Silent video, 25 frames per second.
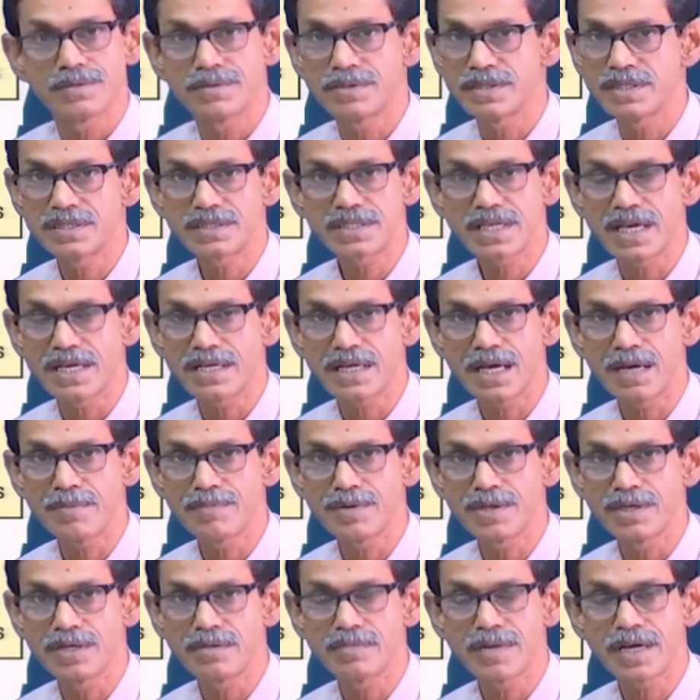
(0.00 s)
This can
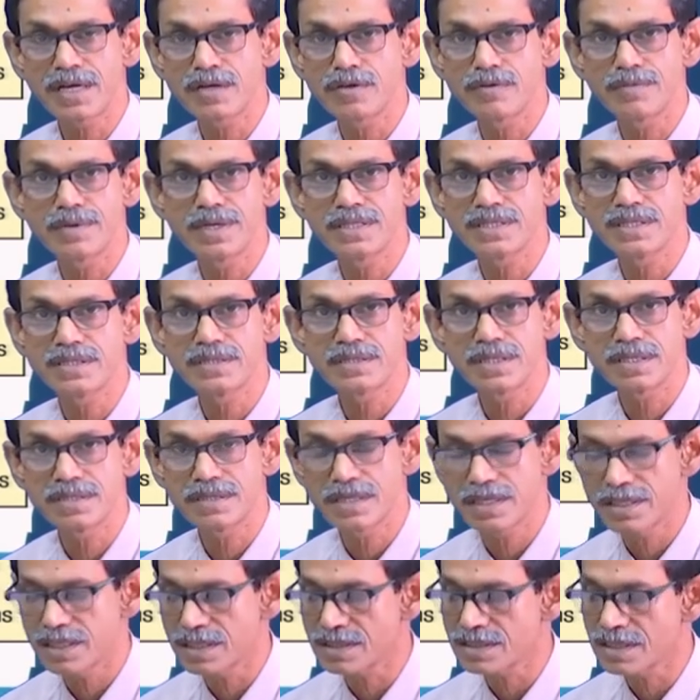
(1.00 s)
happen in macrophage and
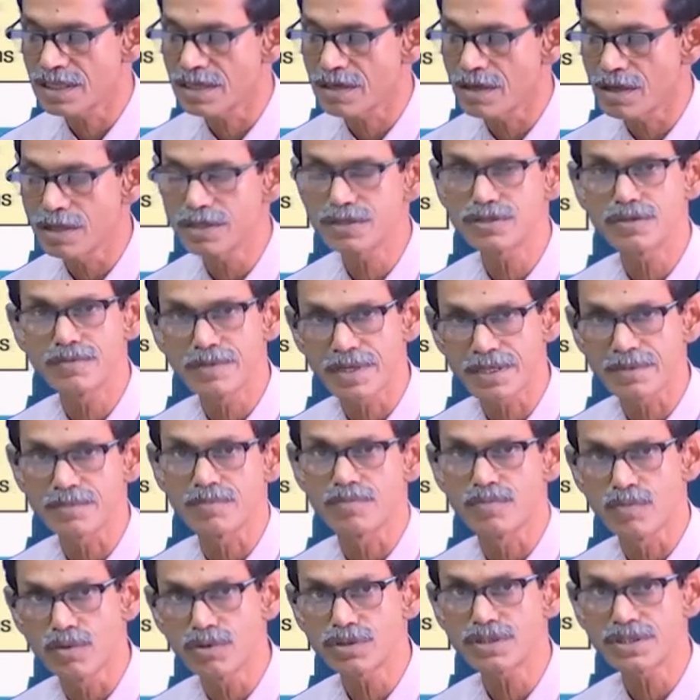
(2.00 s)
dendritic cell also,
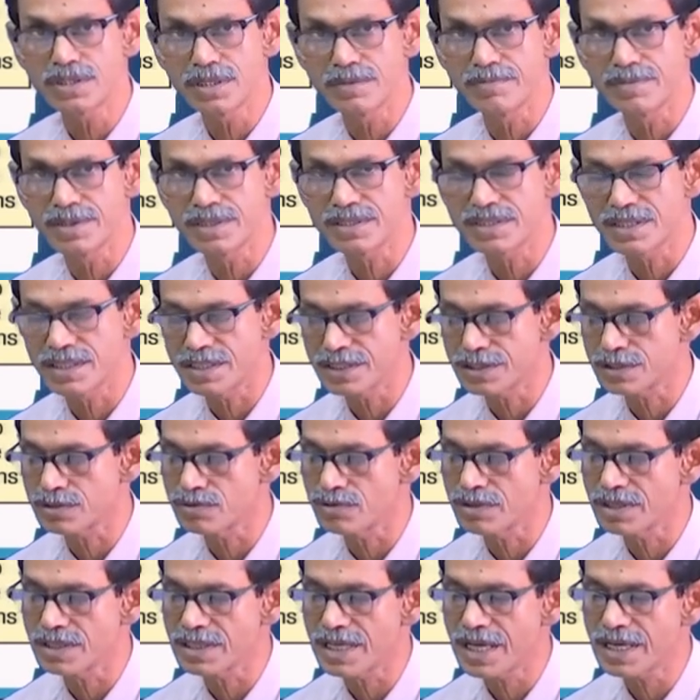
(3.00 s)
but mostly B cell is
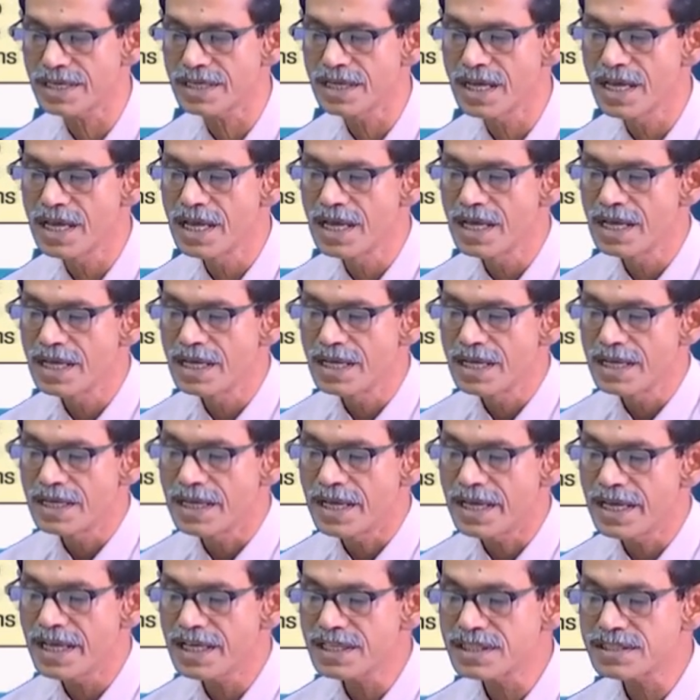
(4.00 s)
doing that.
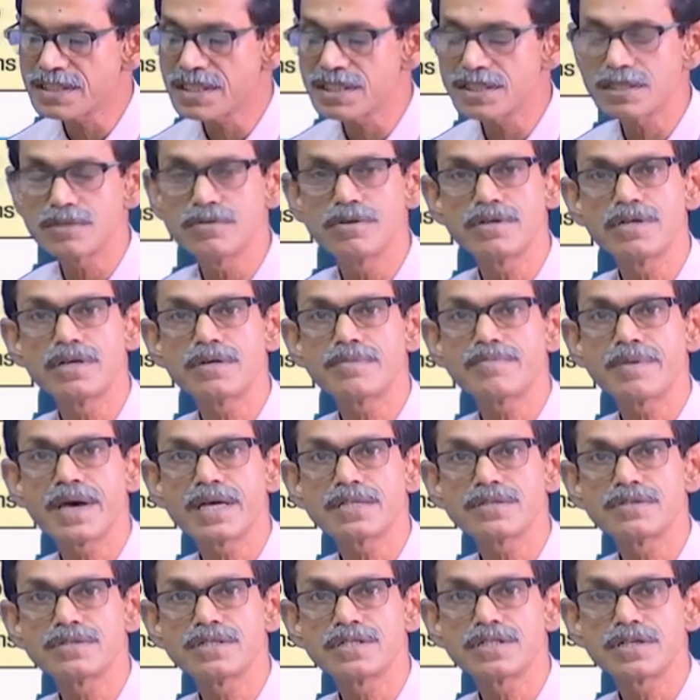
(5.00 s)
Extracellular
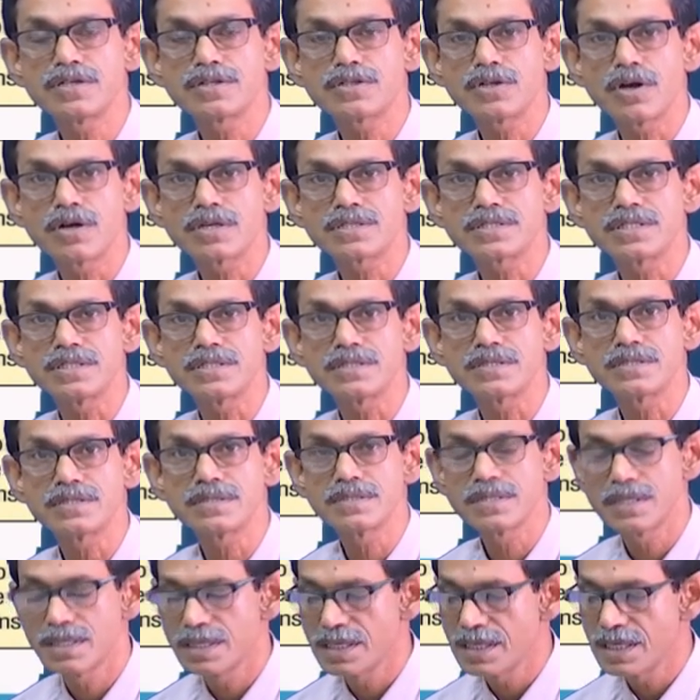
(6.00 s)
pathogen or toxin,
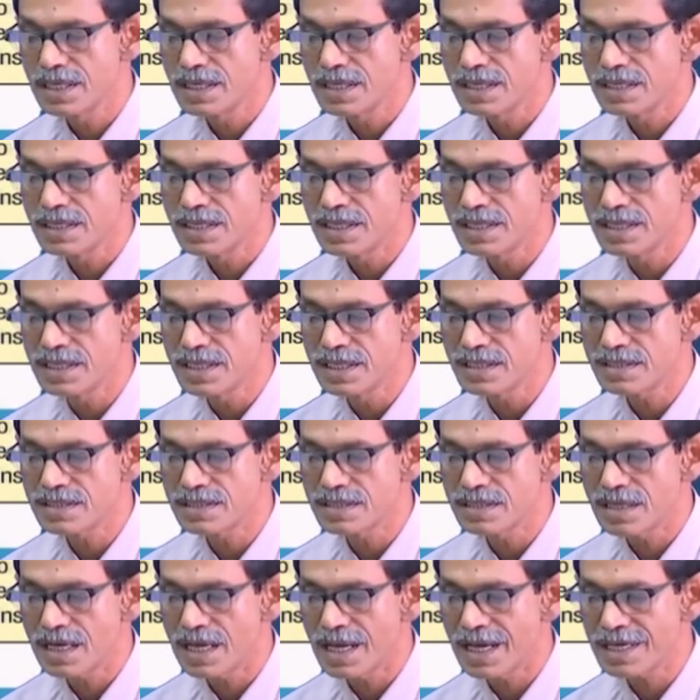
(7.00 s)
it
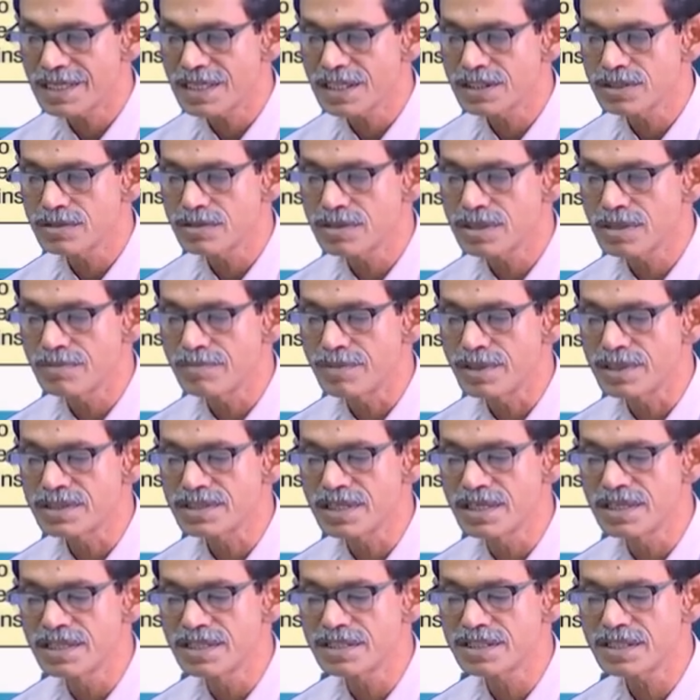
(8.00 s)
is attached to the B
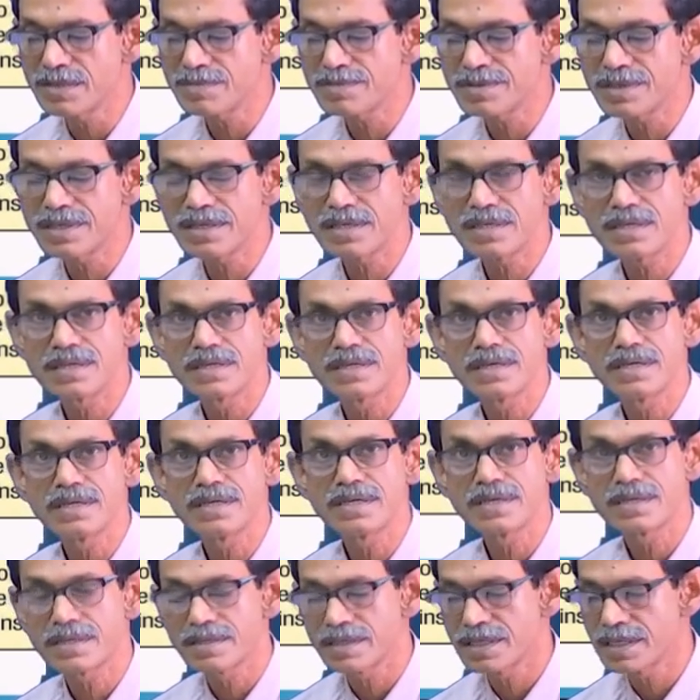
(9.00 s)
cell receptor,
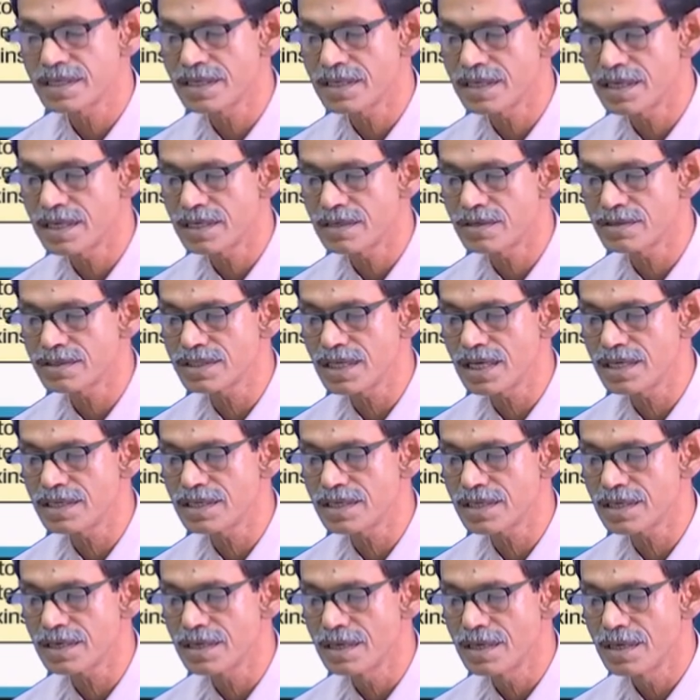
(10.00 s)
then
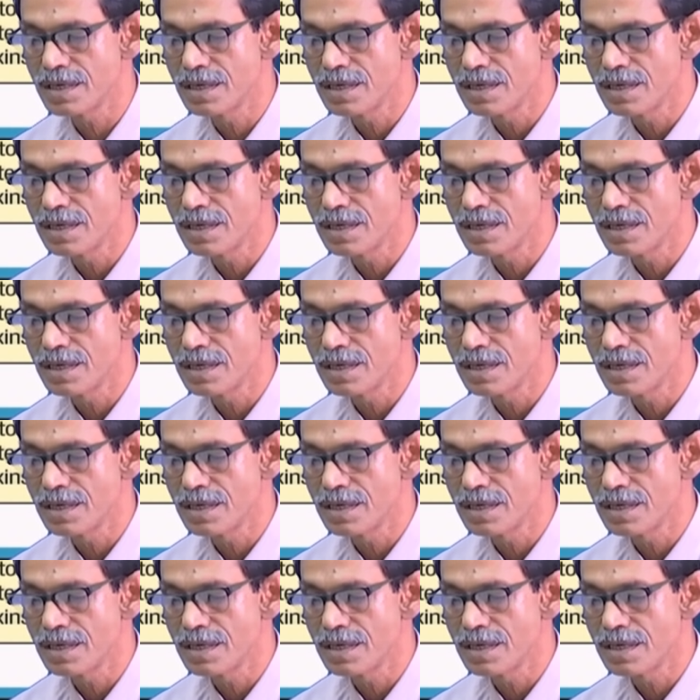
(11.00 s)
endocytic